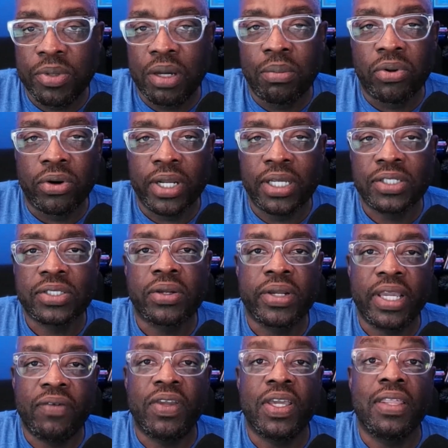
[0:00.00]
number is, they're
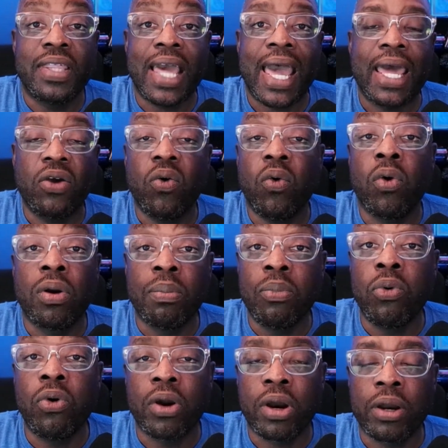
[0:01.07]
giving that or
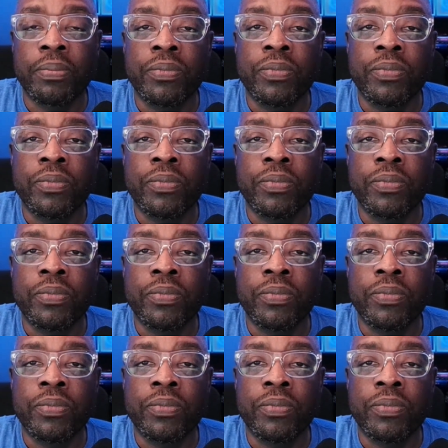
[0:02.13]
more.